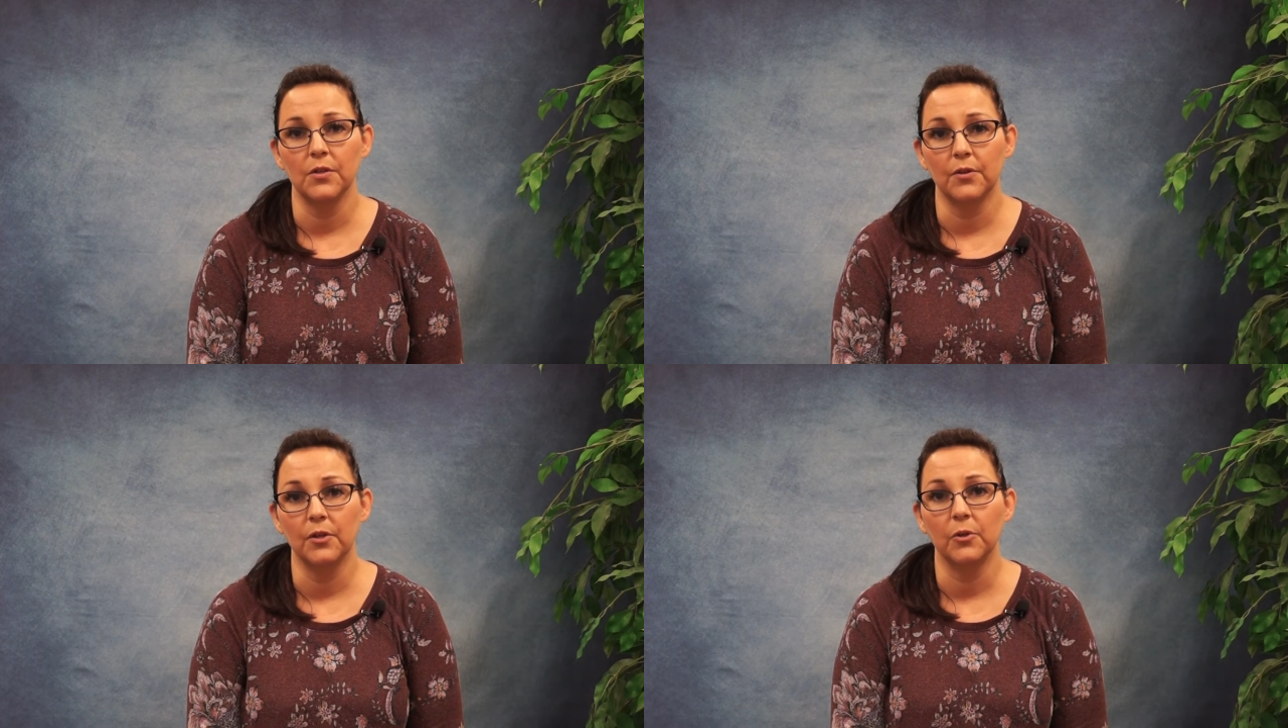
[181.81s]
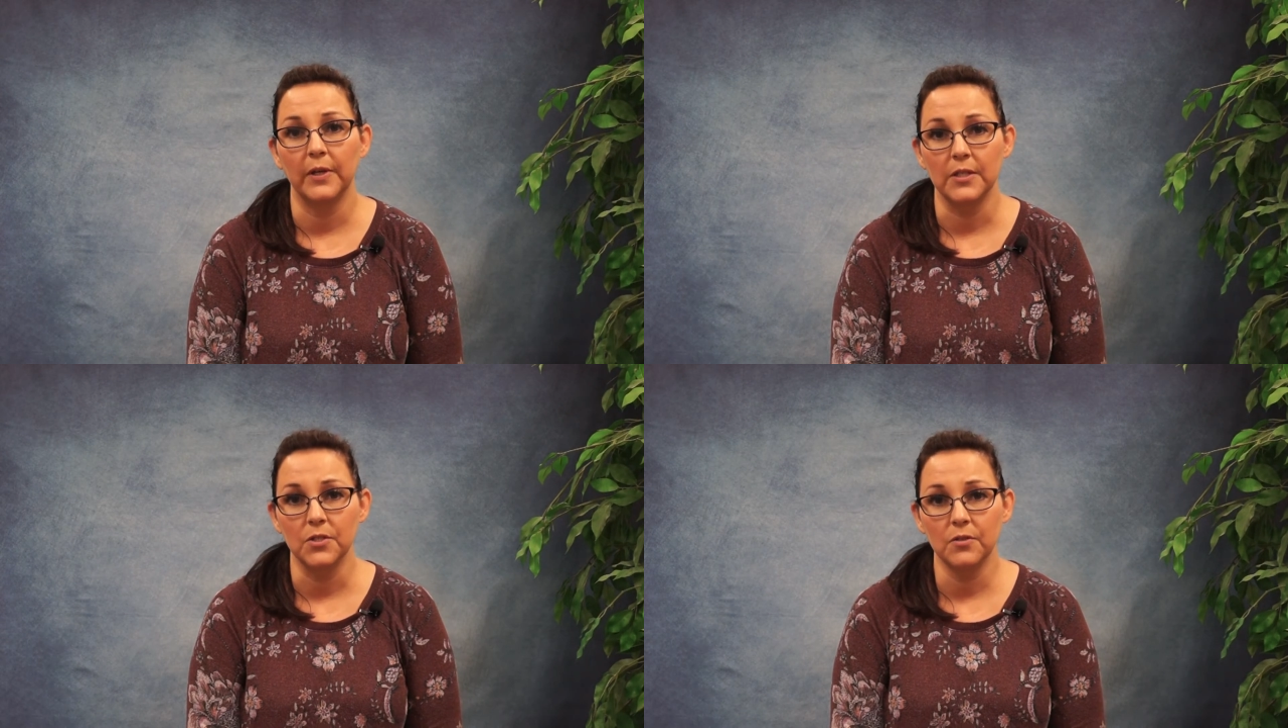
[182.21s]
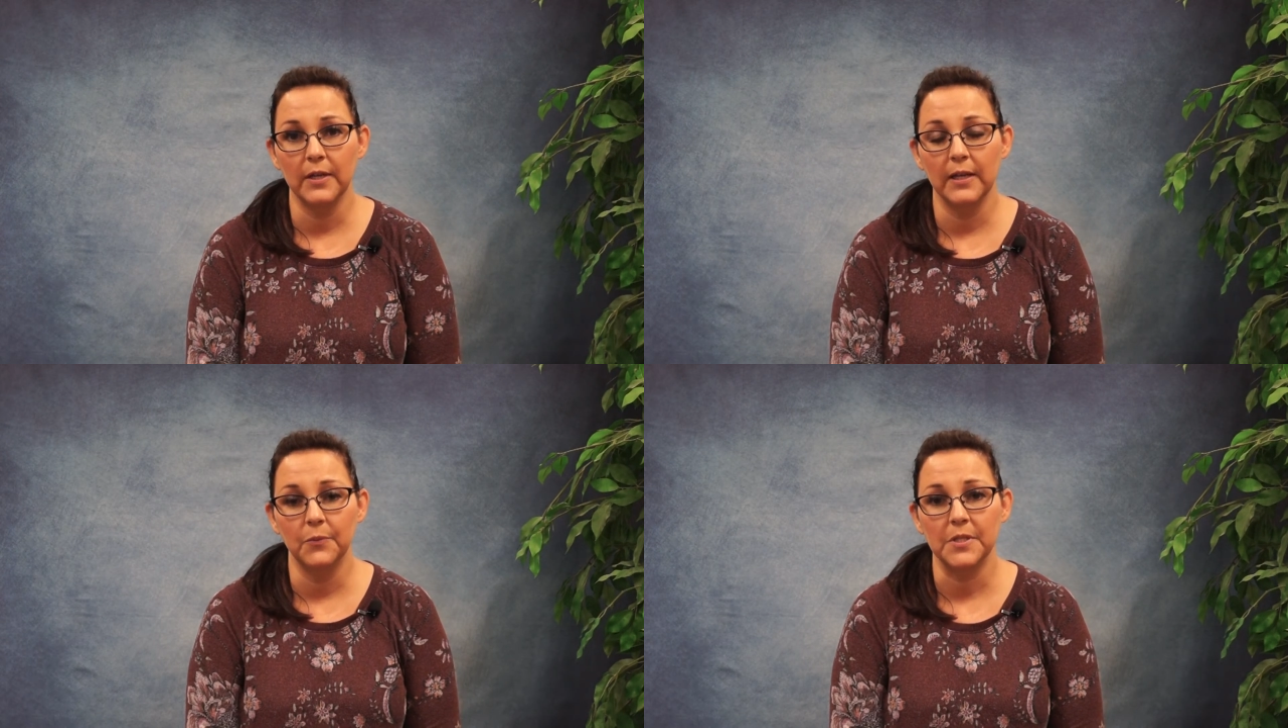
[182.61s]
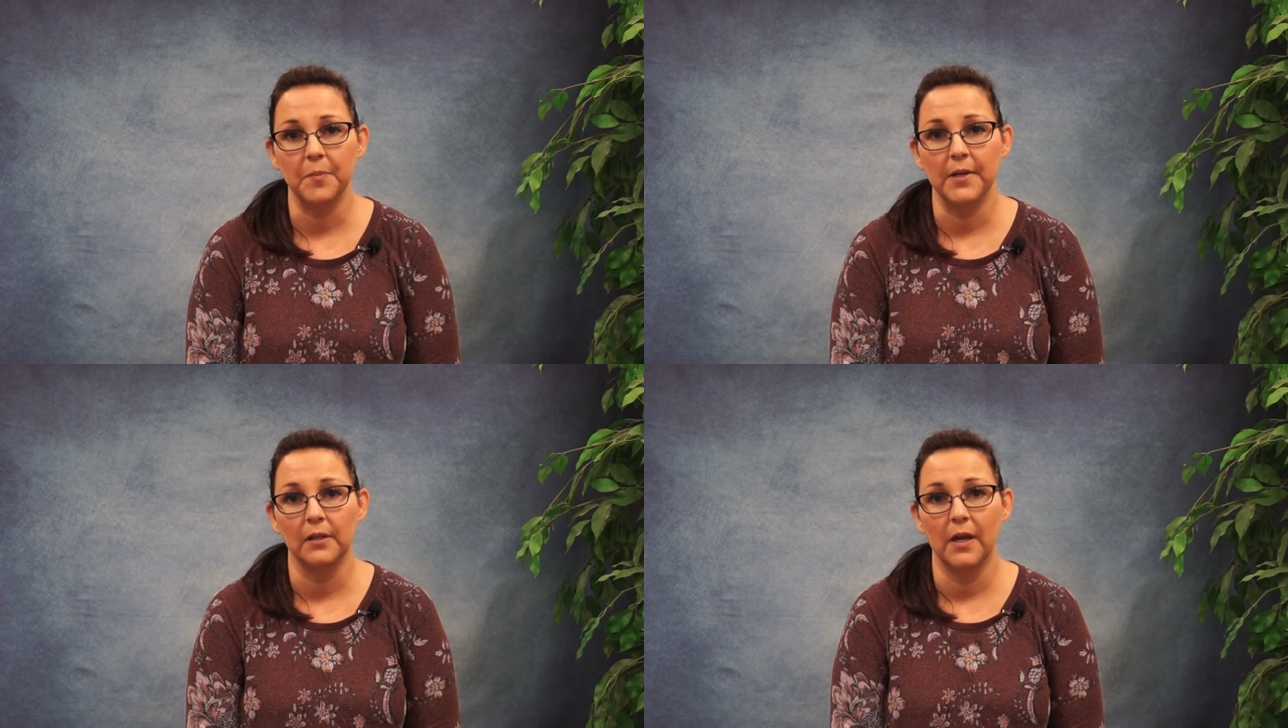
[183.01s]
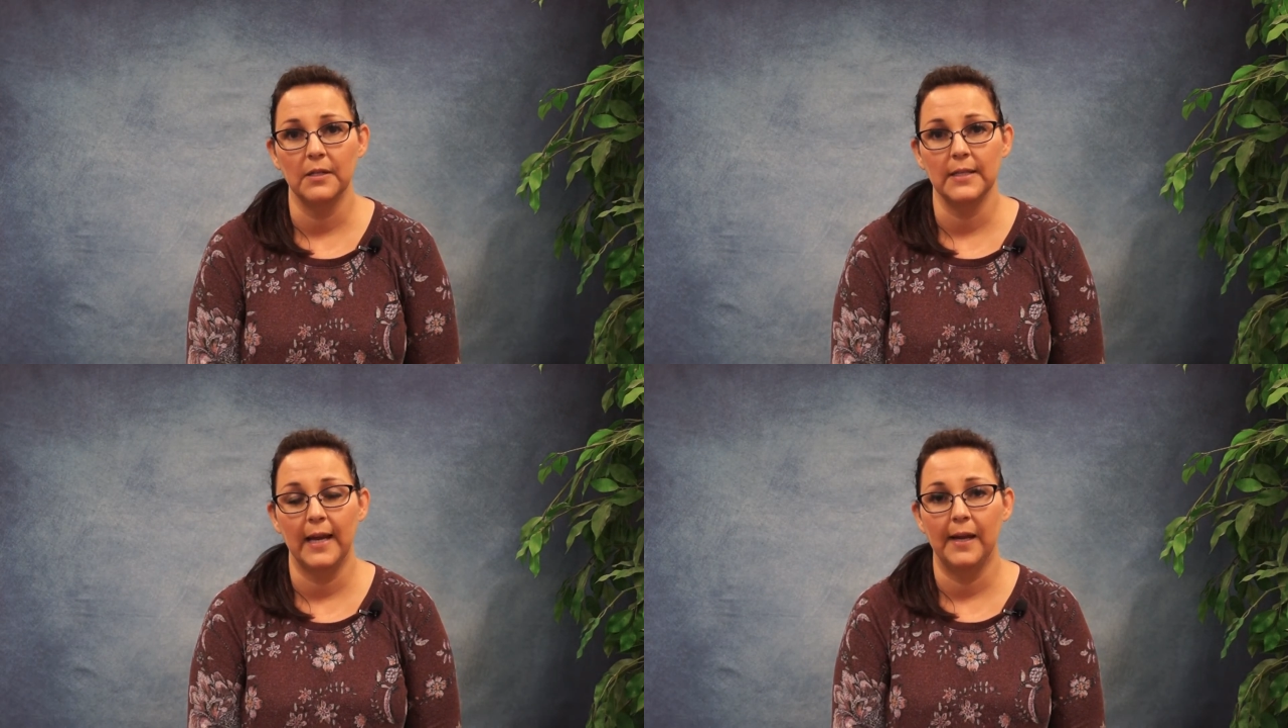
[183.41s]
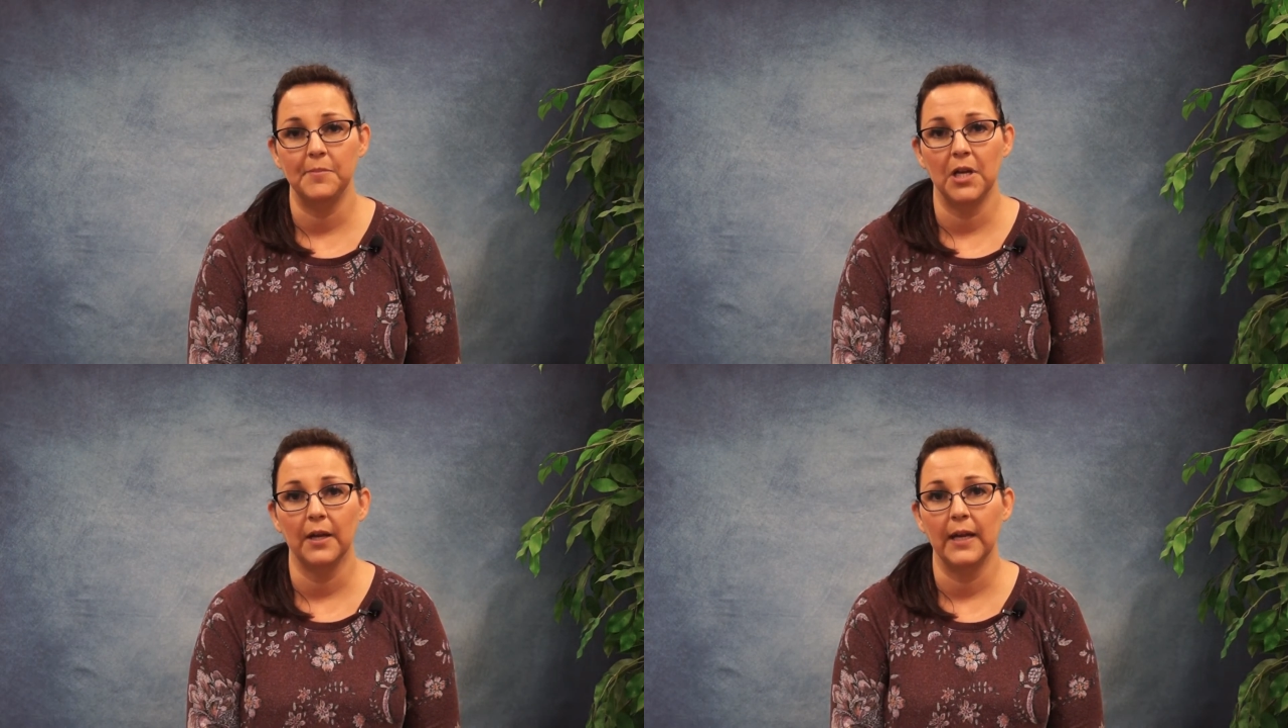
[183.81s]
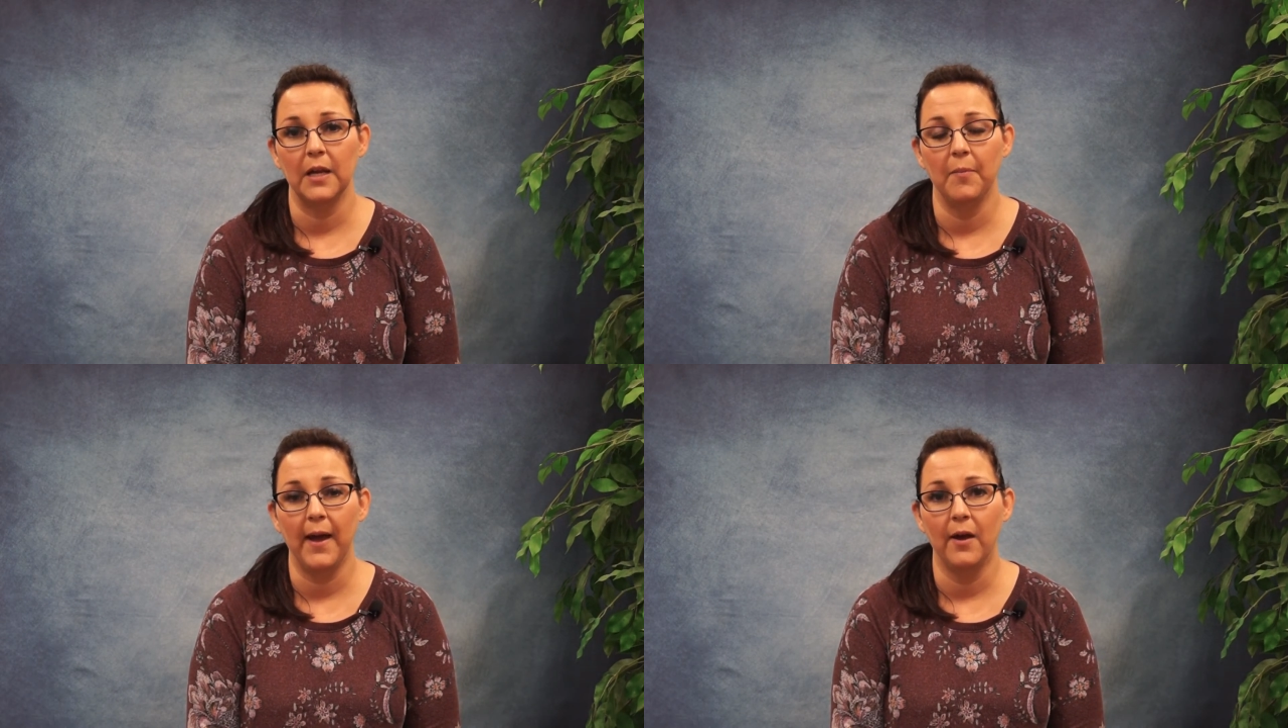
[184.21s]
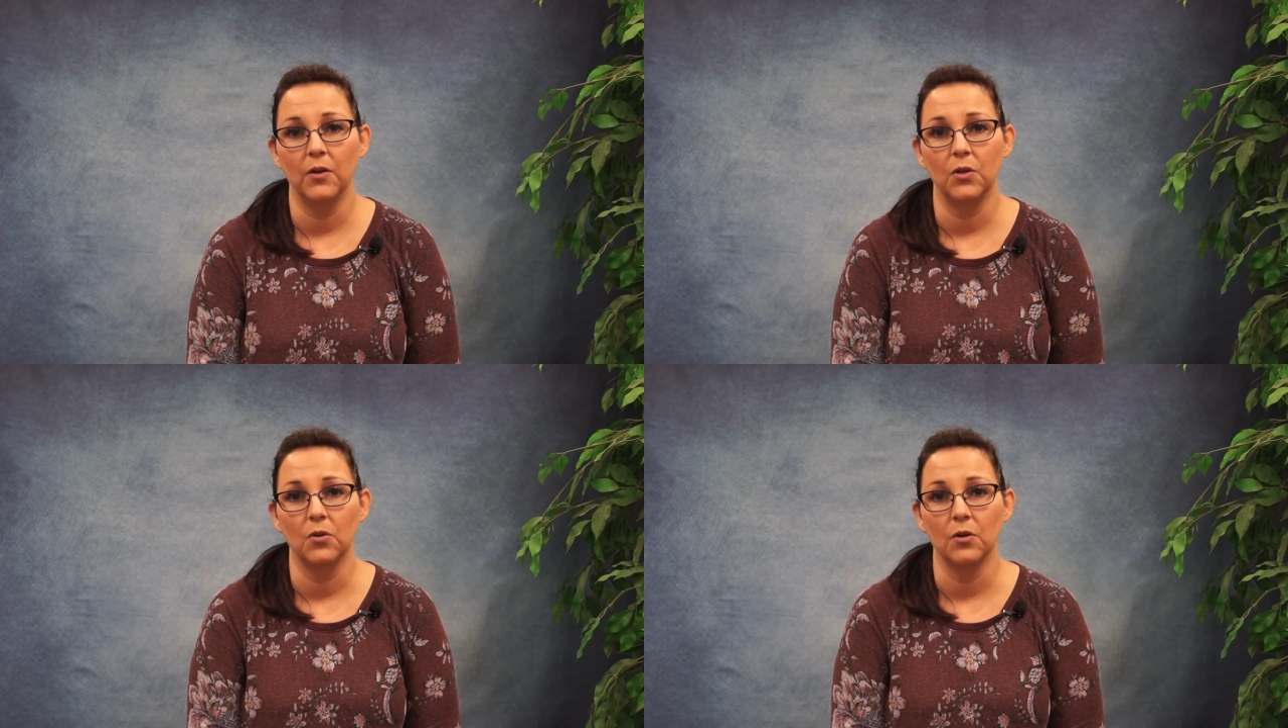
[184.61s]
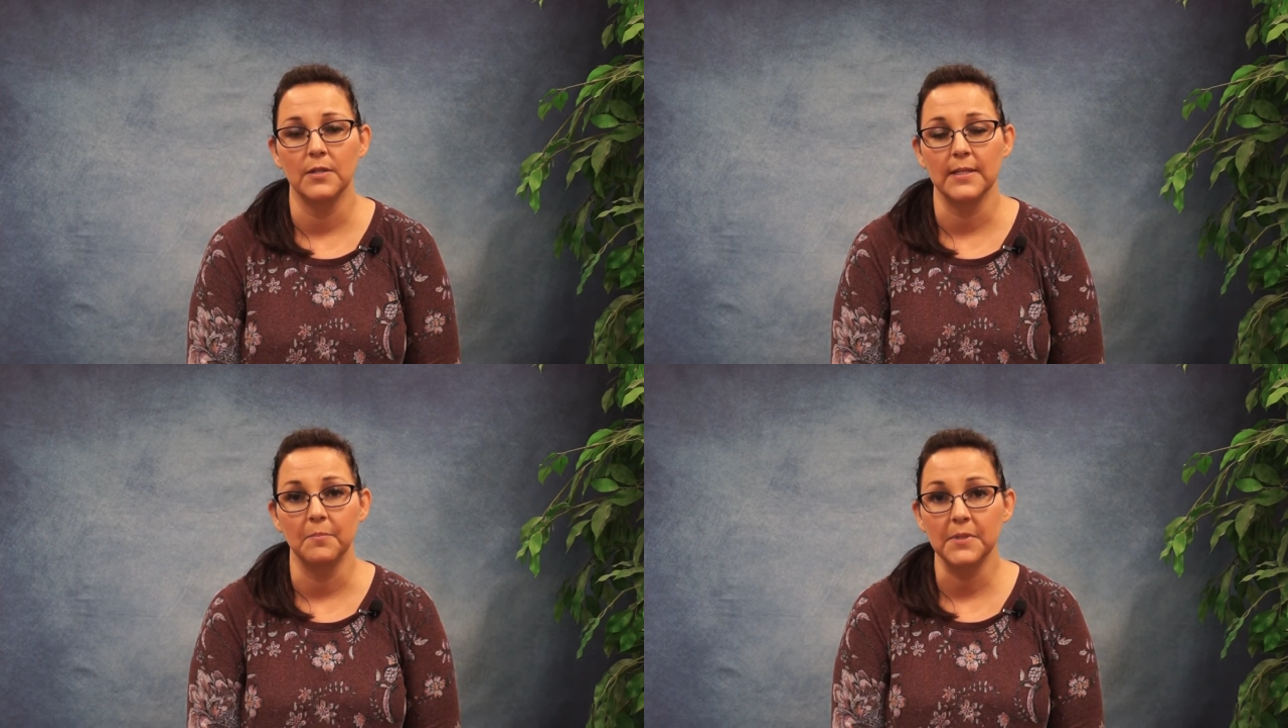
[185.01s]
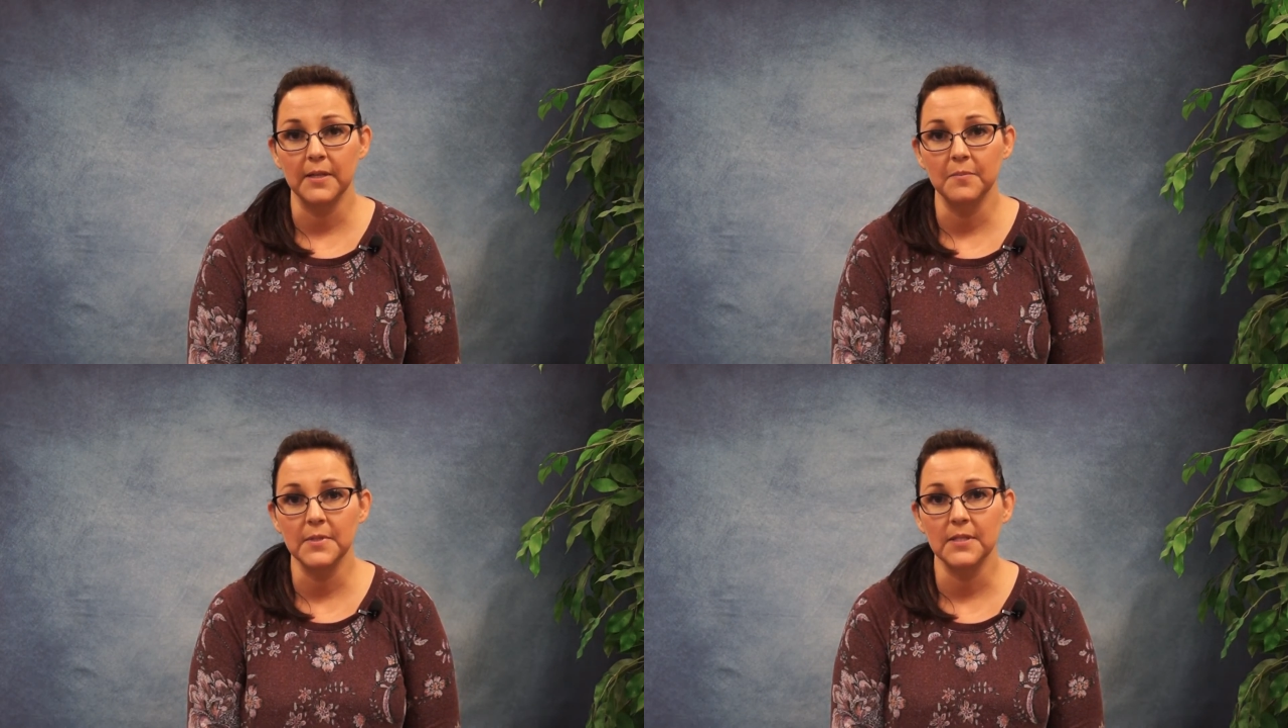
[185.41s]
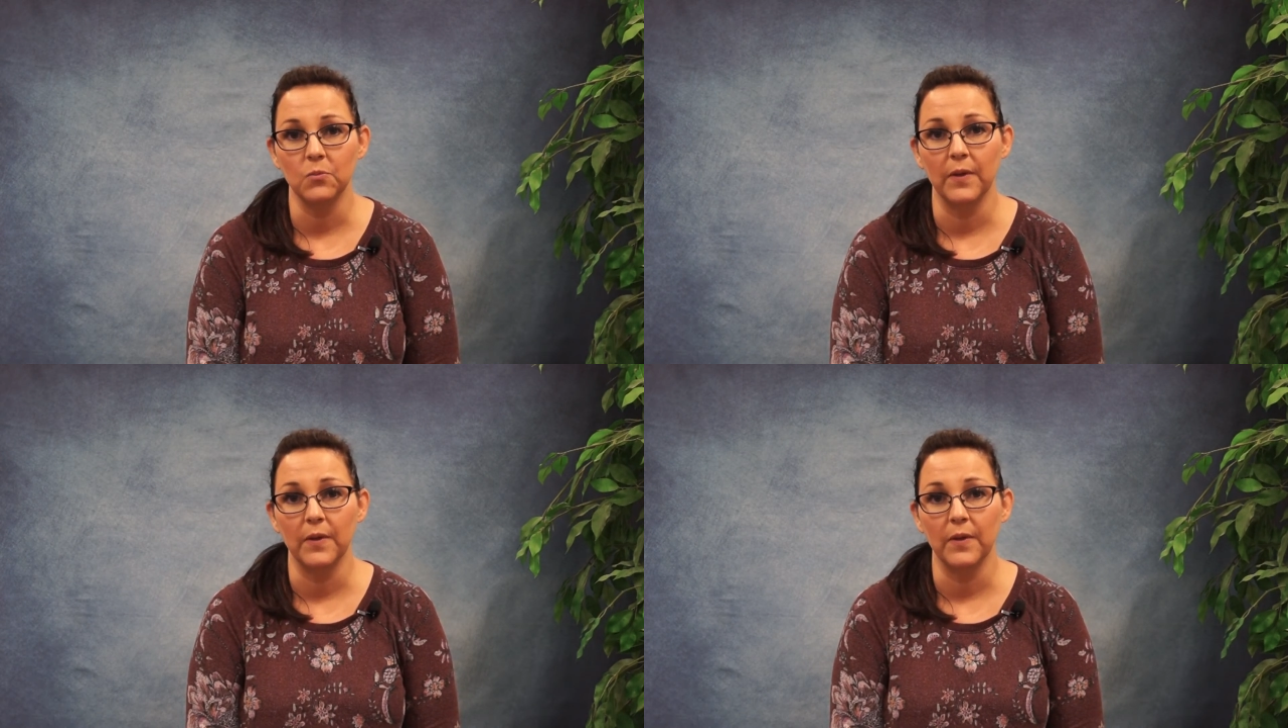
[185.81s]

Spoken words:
a thorough history, and we spend a lot of time talking about your symptoms,